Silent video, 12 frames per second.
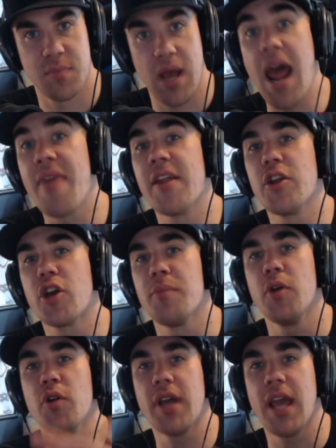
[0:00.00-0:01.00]
And then you
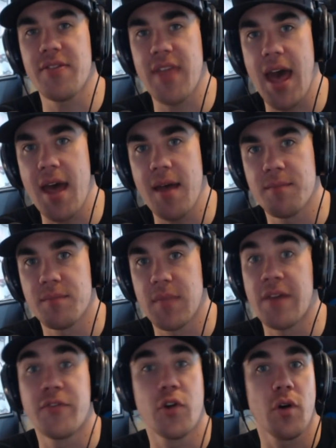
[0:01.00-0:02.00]
communicate that.
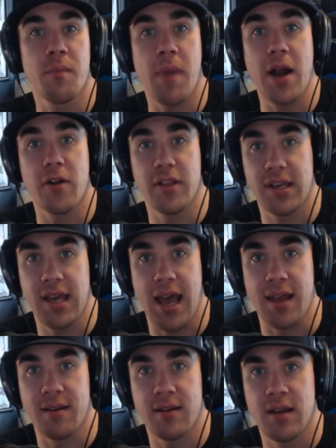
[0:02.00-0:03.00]
If you're a minor league
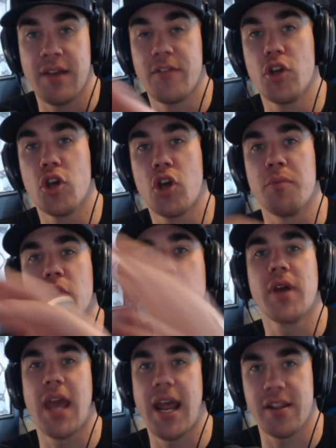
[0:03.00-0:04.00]
guy, you
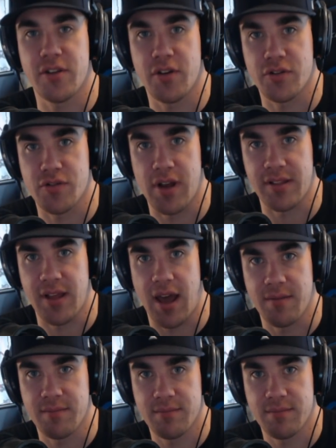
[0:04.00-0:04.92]
communicate it to your strength guy.